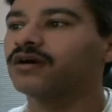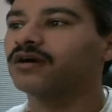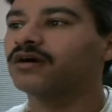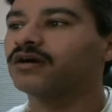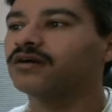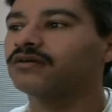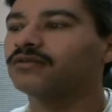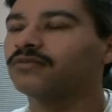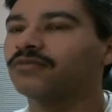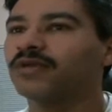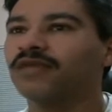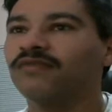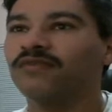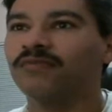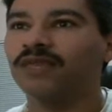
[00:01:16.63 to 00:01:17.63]
Your
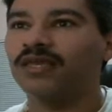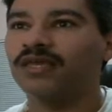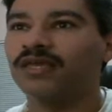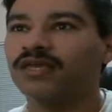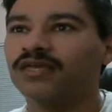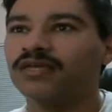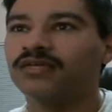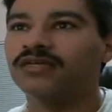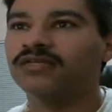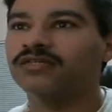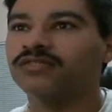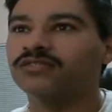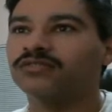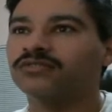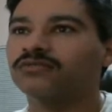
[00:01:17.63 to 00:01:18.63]
PvP
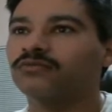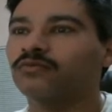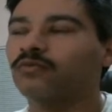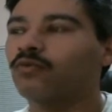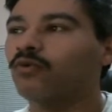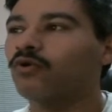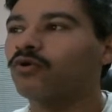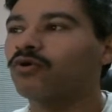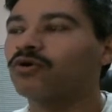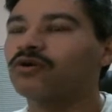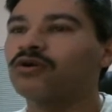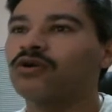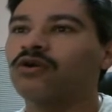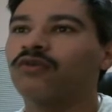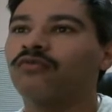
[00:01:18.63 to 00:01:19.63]
is War,